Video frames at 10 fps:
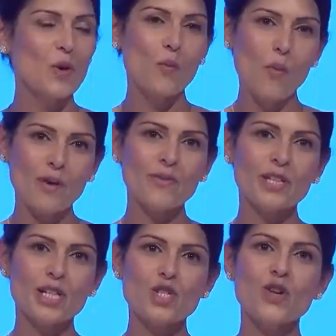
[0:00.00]
one
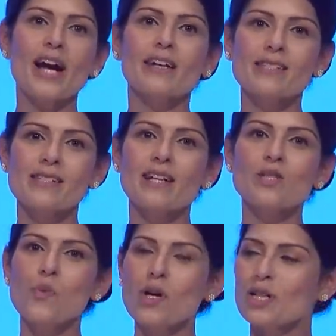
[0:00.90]
that attracts and
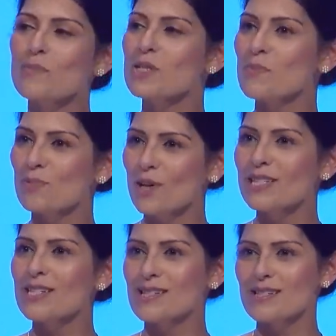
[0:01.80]
welcomes the
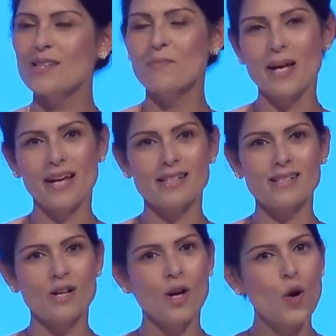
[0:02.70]
brightest and the
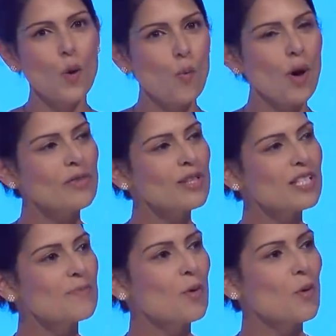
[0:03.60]
best, one that
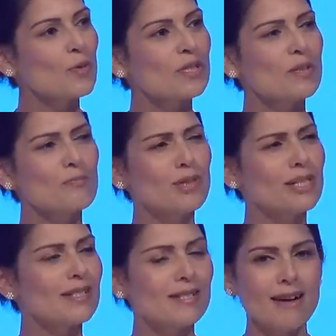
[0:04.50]
supports the
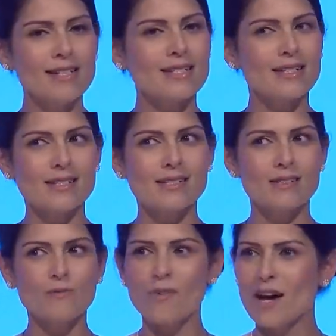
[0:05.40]
brilliant scientists,
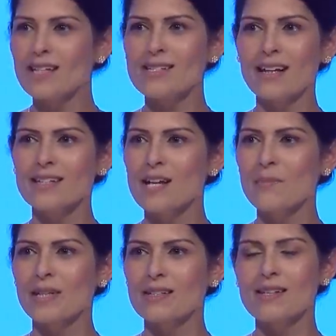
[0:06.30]
the finest
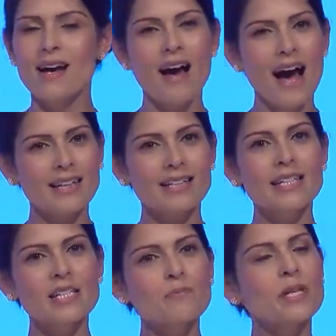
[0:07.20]
academics, and
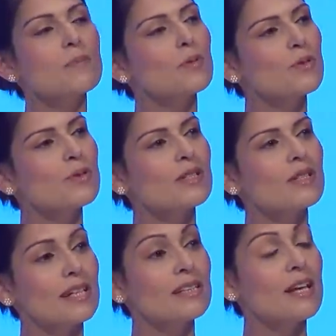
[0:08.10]
leading peoples
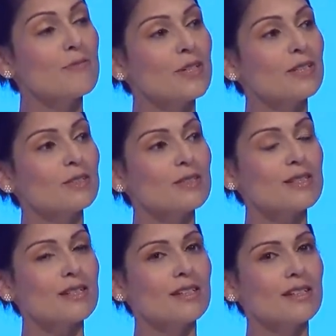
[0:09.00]
in their fields,